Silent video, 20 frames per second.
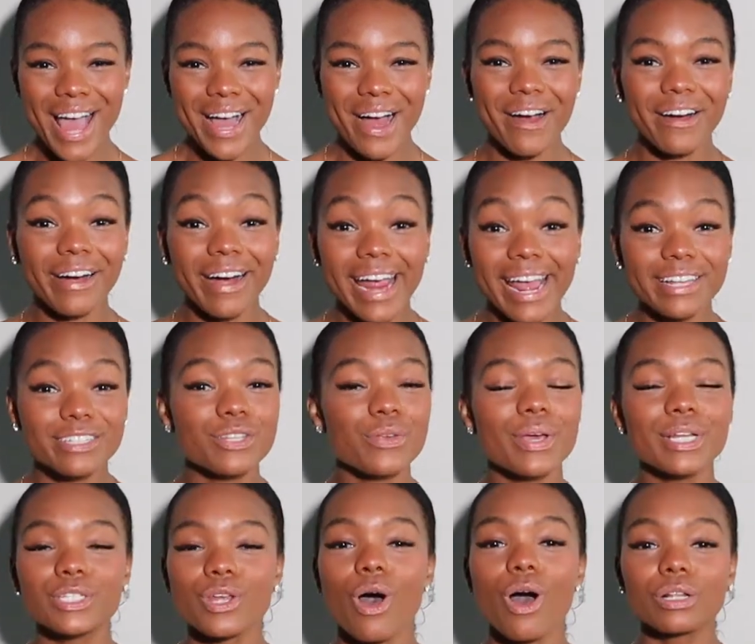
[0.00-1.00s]
All right, so
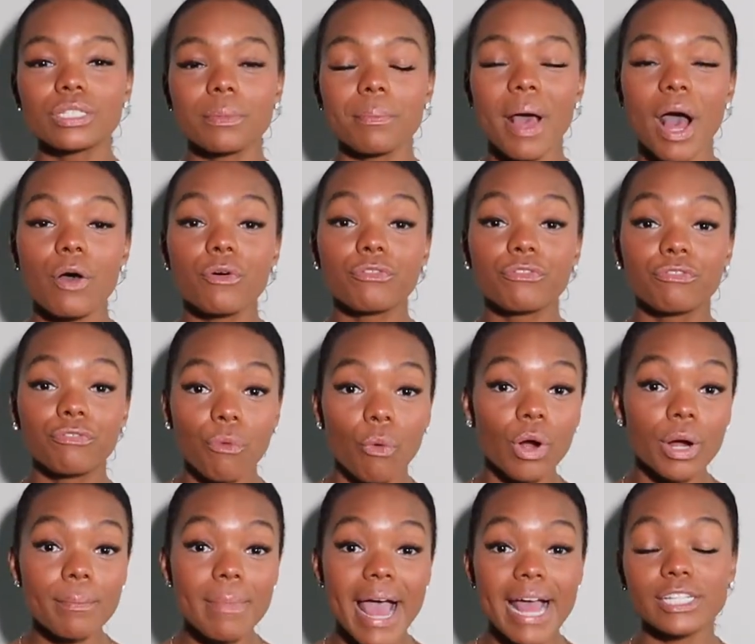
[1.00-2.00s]
I talked about
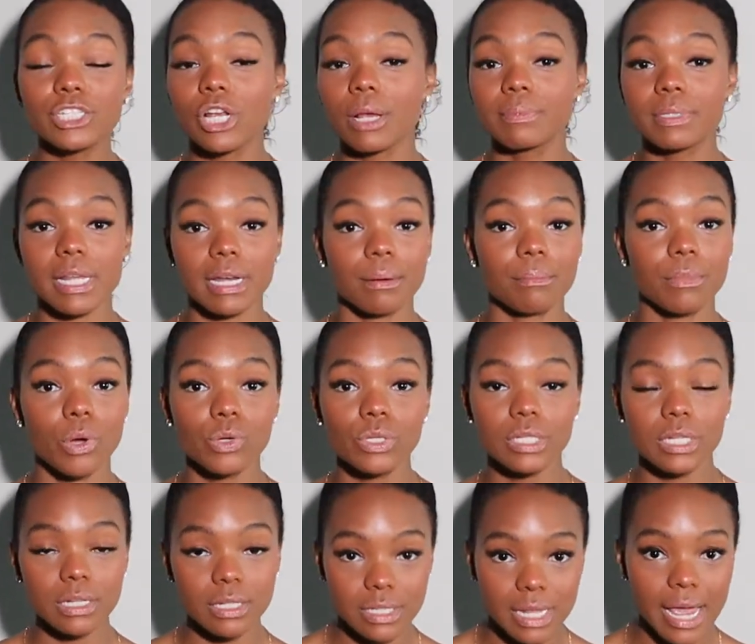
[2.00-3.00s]
4 matchups that I'm
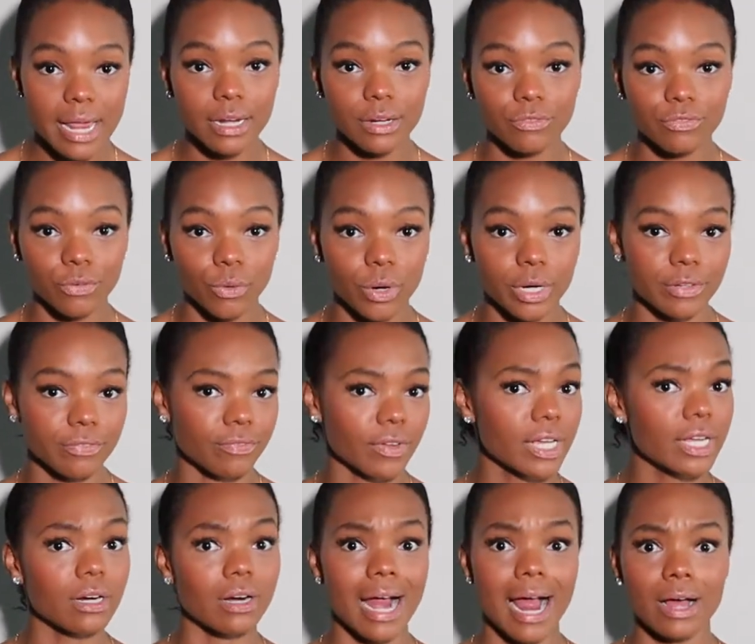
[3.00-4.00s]
most excited for to
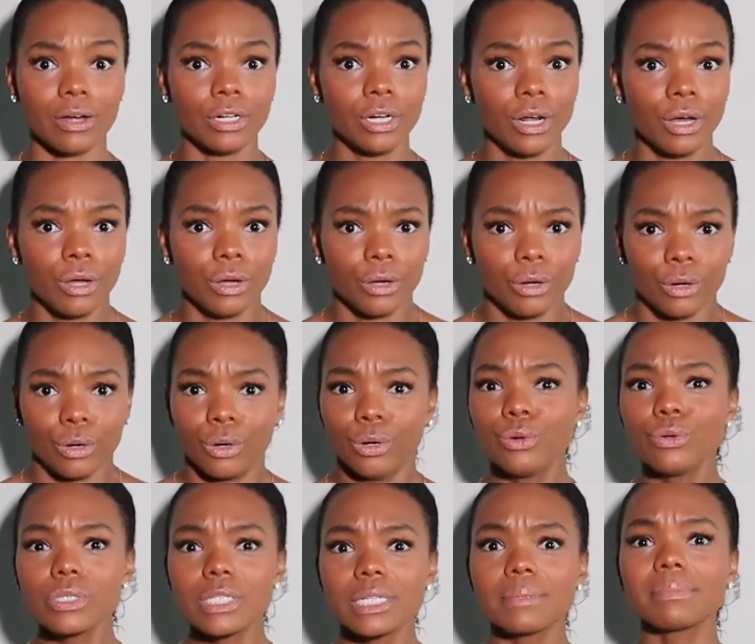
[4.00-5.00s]
figure out
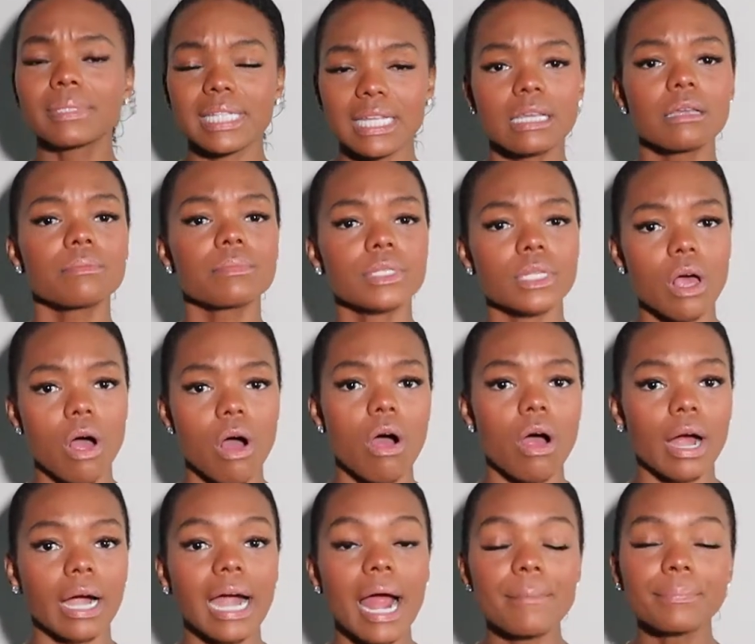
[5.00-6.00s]
who some teams
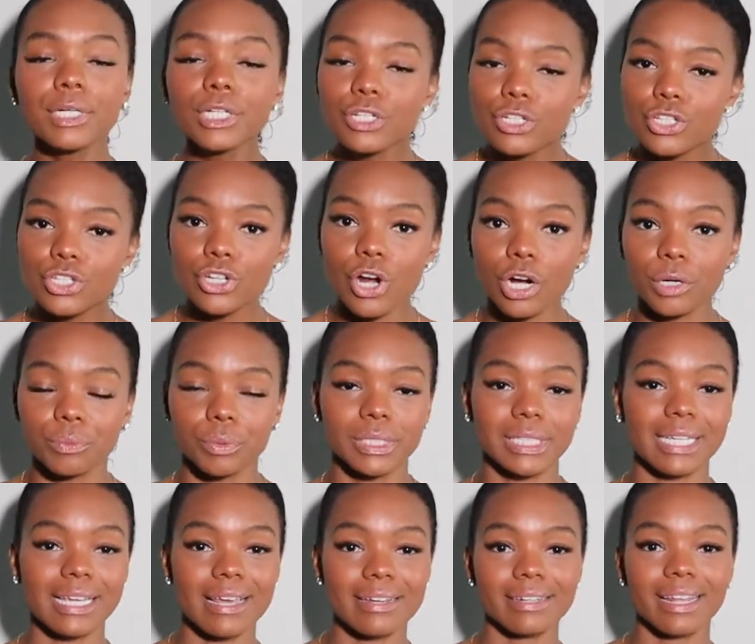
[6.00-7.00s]
are. I'm going to start with
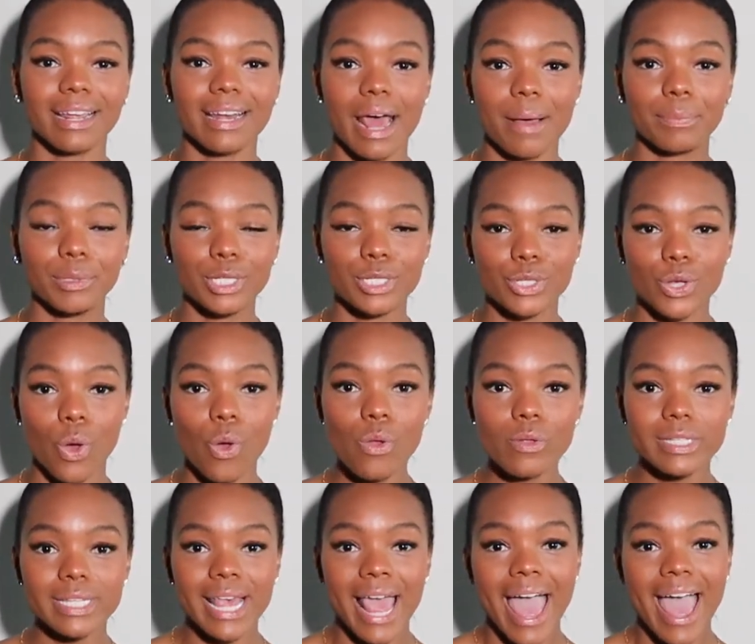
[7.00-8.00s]
the Indianapolis
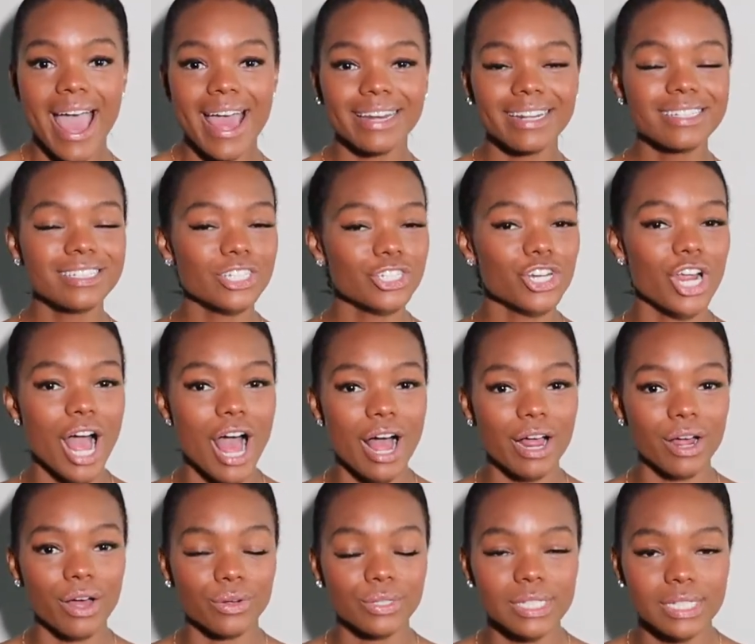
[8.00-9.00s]
Colts, heading to
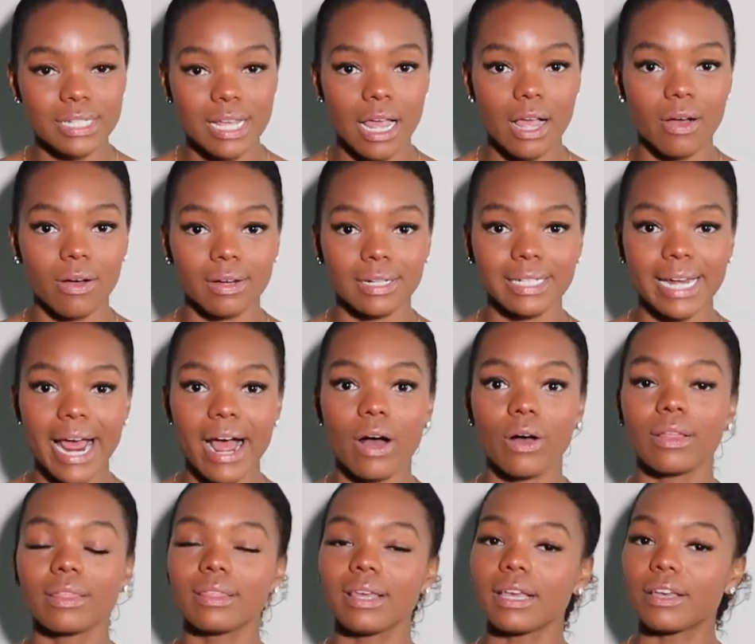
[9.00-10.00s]
Chicago to take on
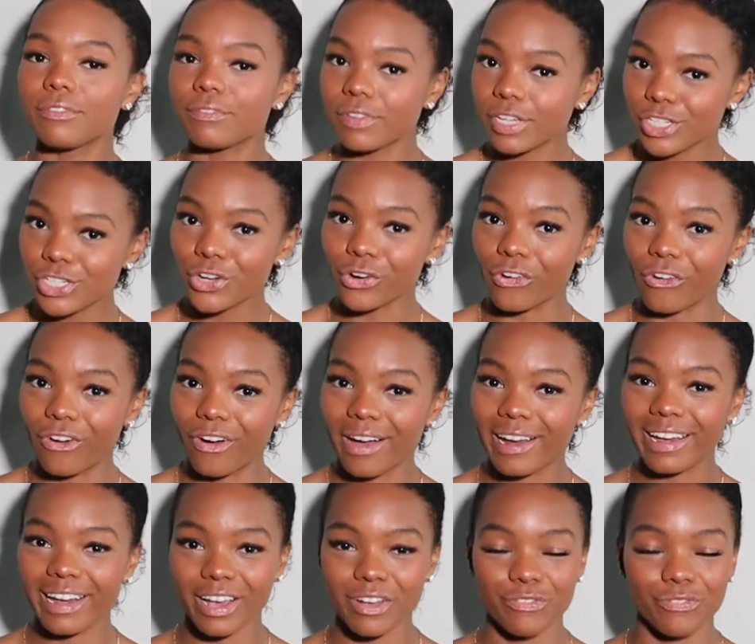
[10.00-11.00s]
now the official
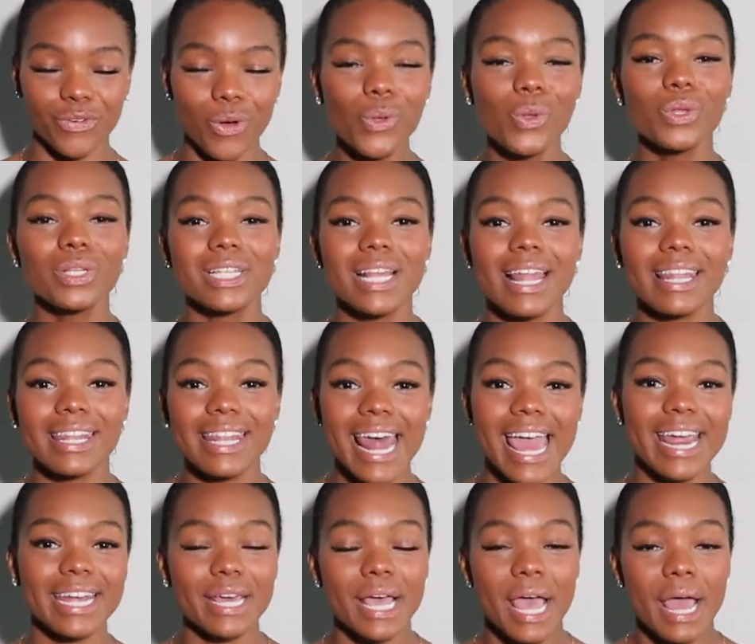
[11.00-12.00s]
Nick
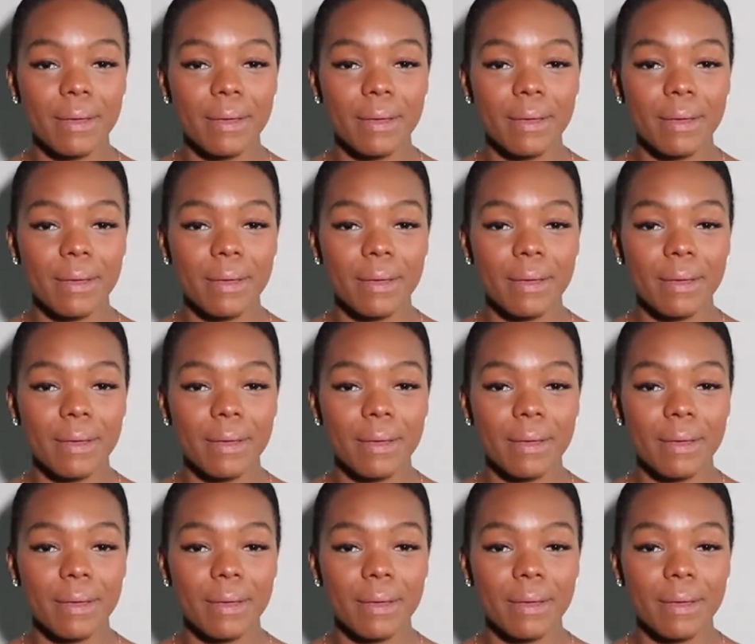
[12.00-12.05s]
Foles-led